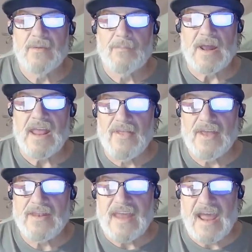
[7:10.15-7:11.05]
but in
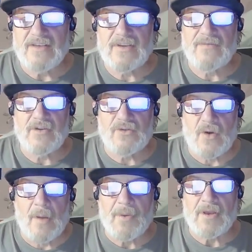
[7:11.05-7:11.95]
the days of the
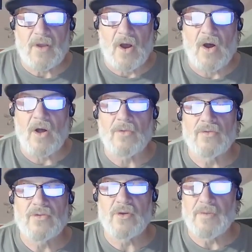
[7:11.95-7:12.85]
trumpet call
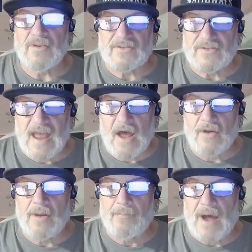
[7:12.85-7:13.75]
to be
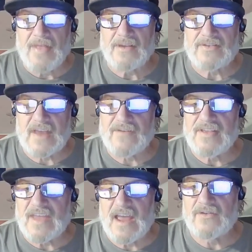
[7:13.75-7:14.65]
sounded by the
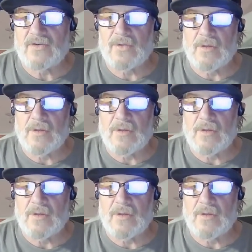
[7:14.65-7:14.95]
seventh angel,